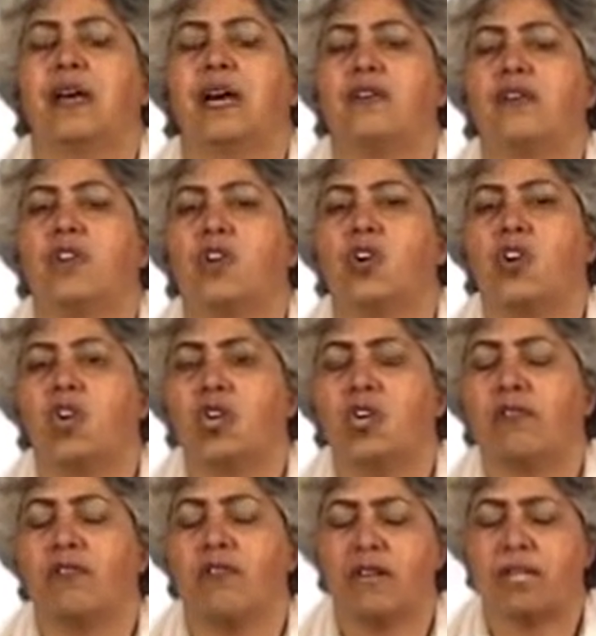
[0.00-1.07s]
have
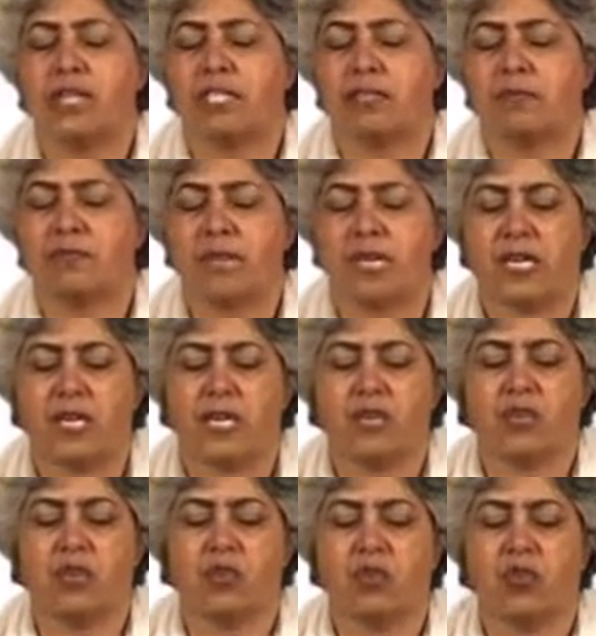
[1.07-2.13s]
always
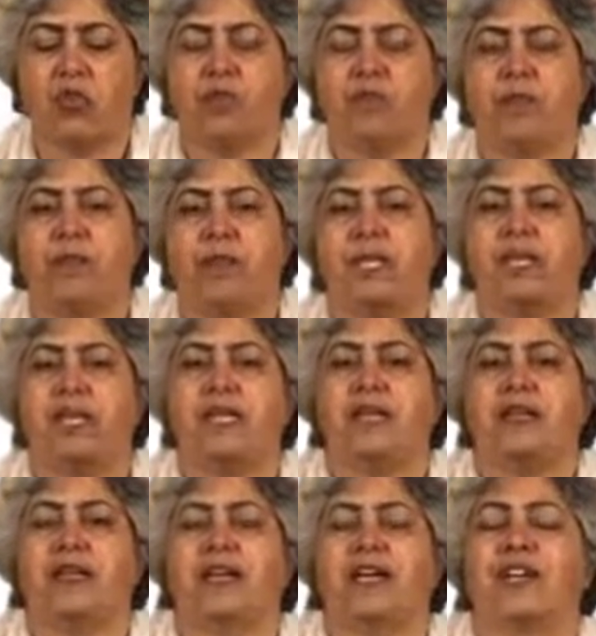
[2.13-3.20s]
been open
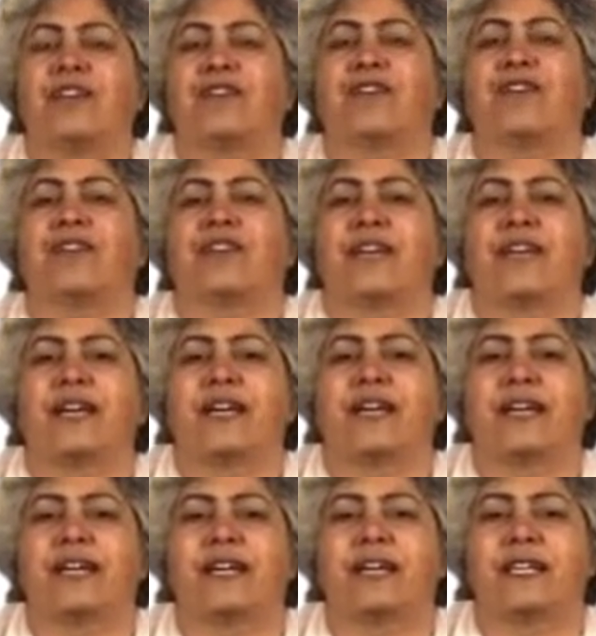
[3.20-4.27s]
and
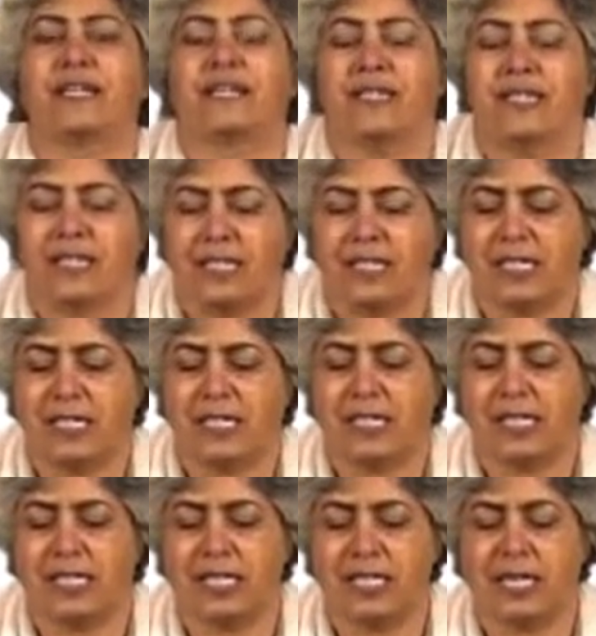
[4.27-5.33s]
frank in
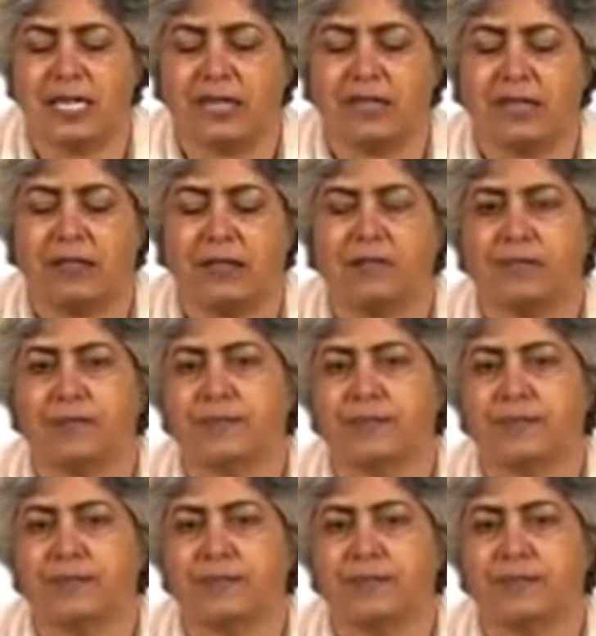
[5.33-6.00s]
dealing.